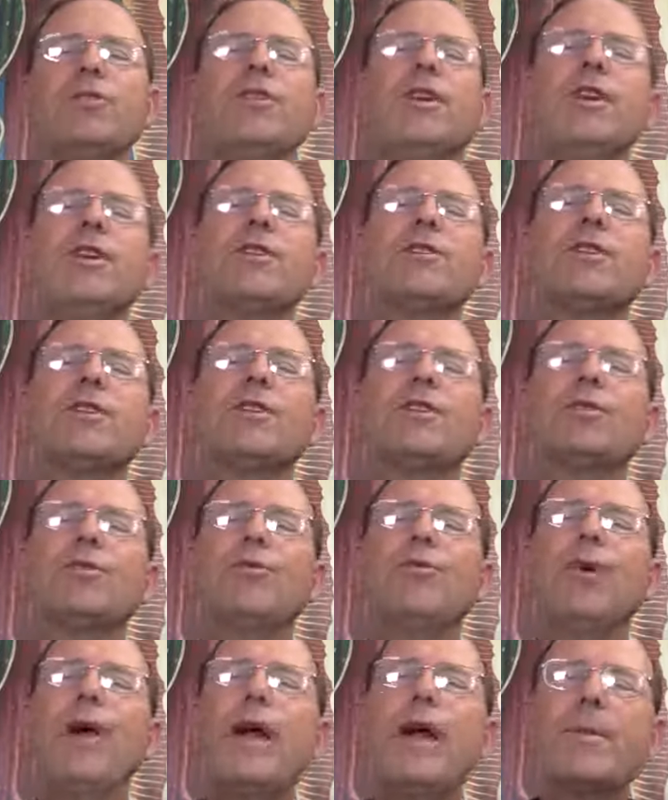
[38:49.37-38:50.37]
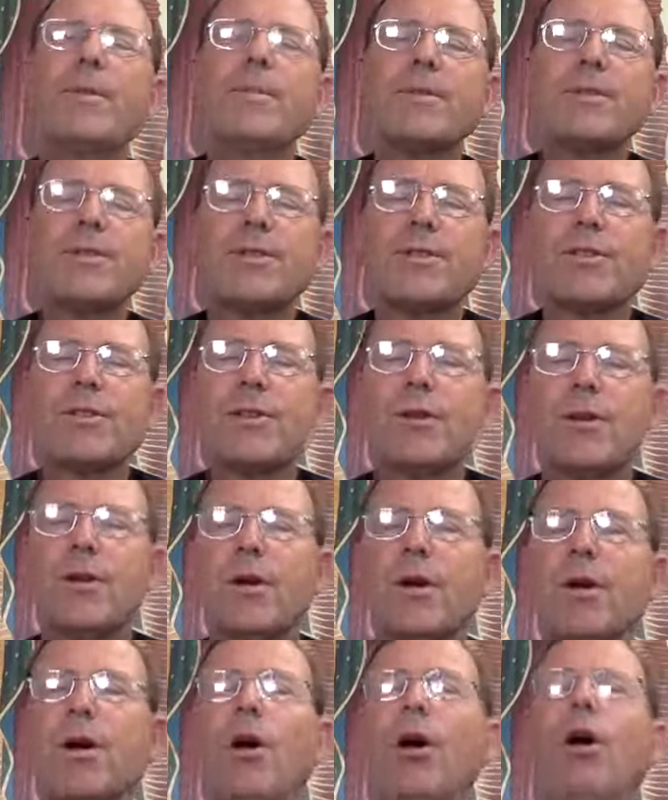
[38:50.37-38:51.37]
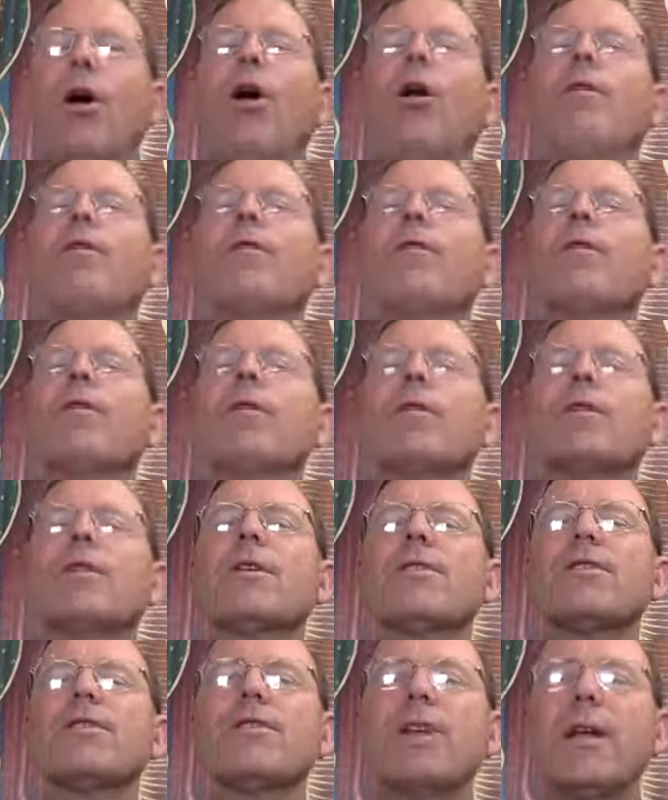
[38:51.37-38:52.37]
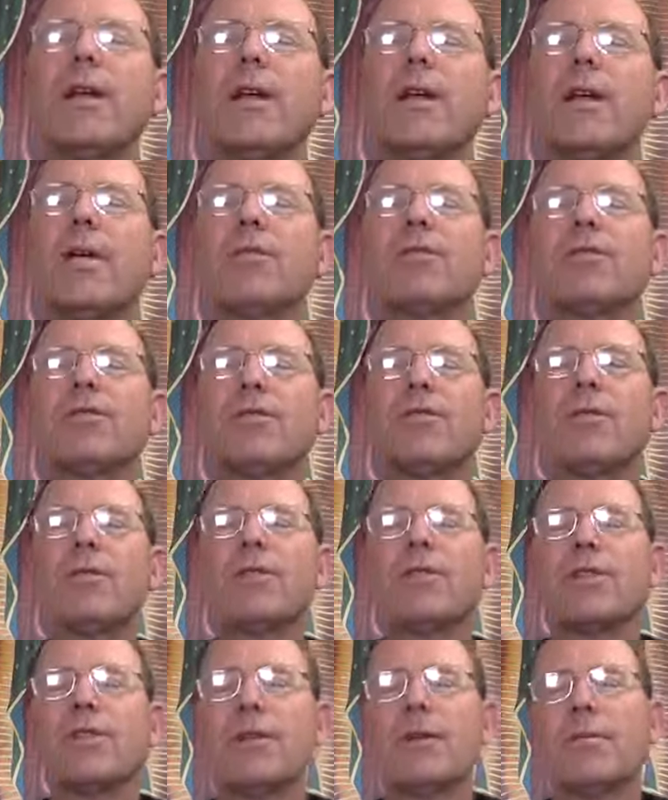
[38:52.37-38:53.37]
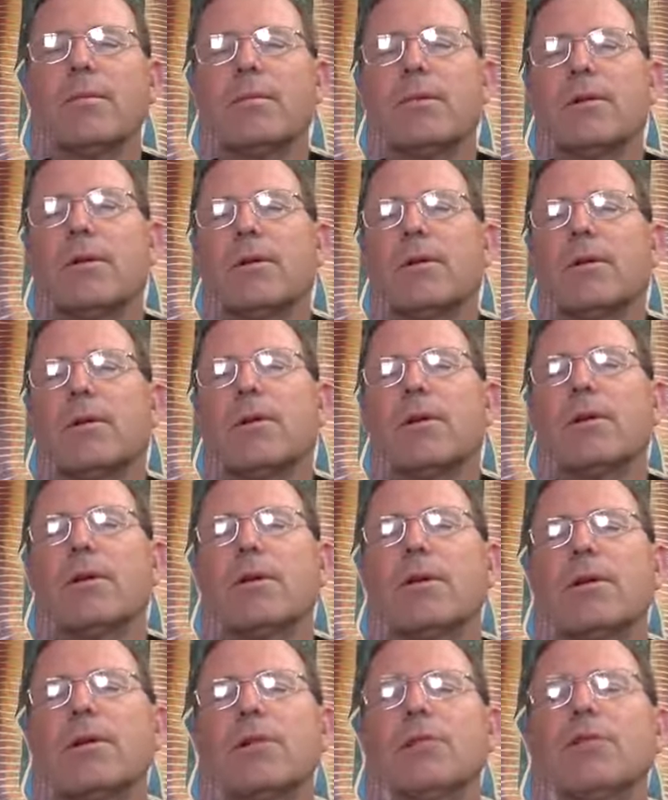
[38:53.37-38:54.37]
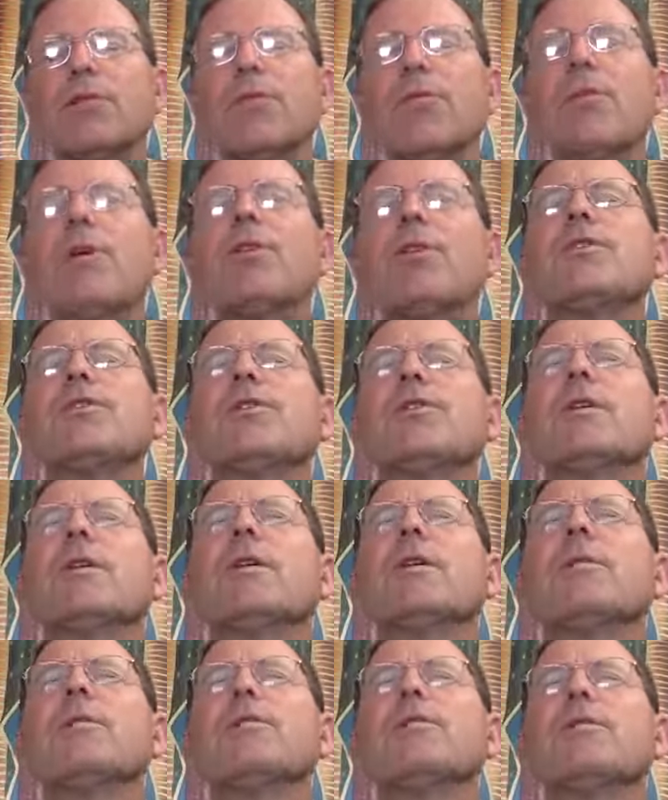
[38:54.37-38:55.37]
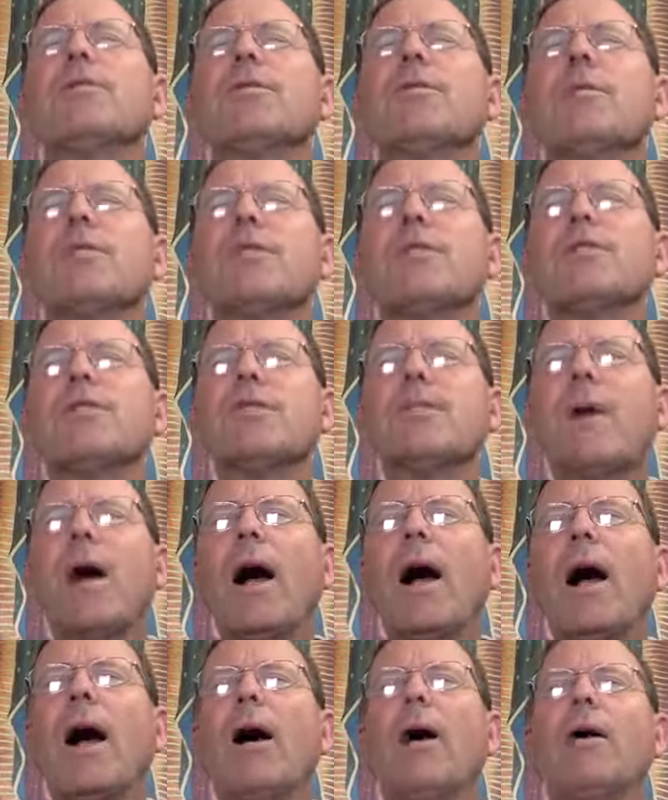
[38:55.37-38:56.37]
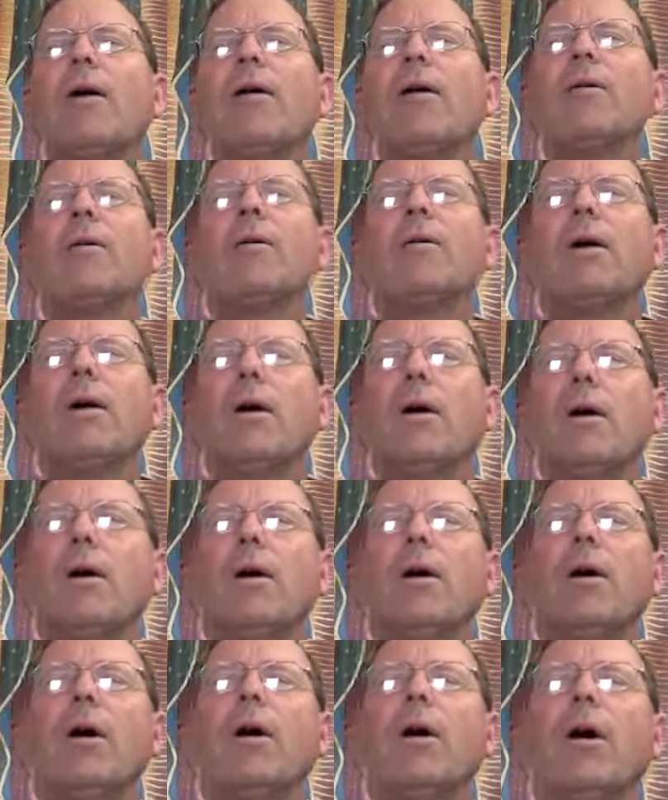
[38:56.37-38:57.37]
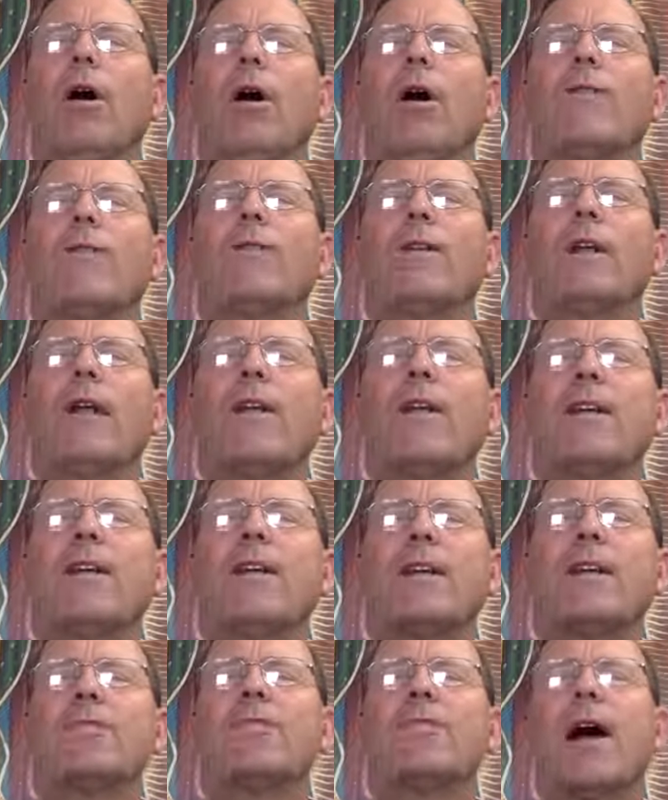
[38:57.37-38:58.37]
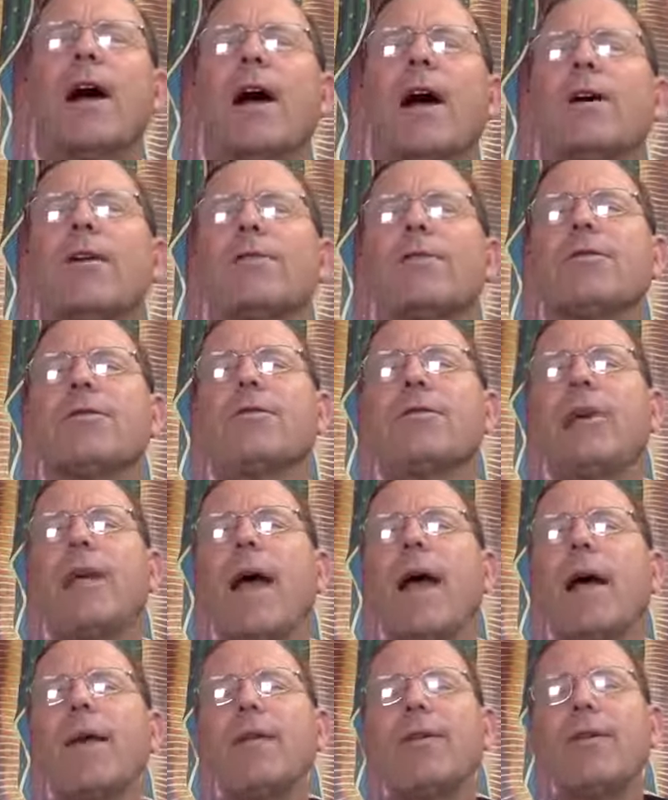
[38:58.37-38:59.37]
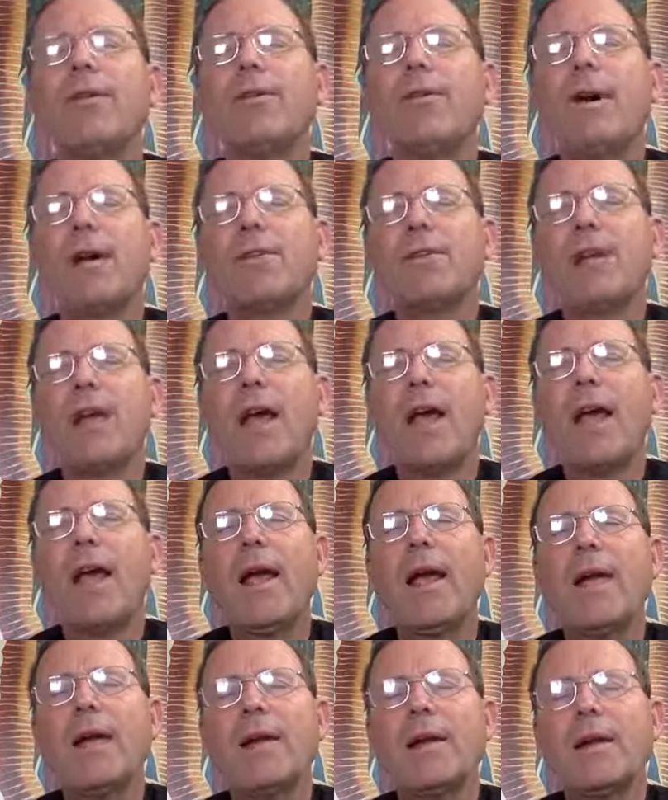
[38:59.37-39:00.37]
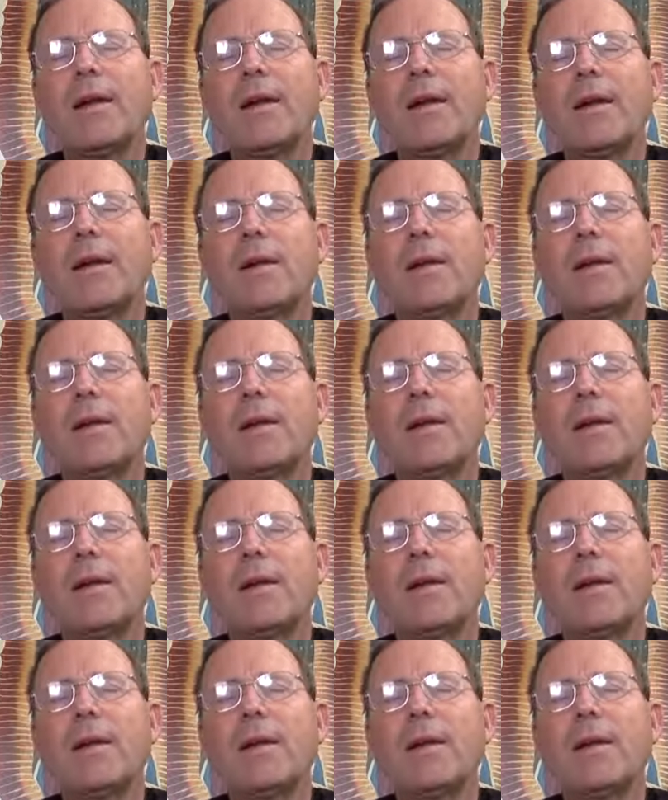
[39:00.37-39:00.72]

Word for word: Jesus weeps over the city of Jerusalem. Jerusalem, Jerusalem, how often have I desired to gather you as a hen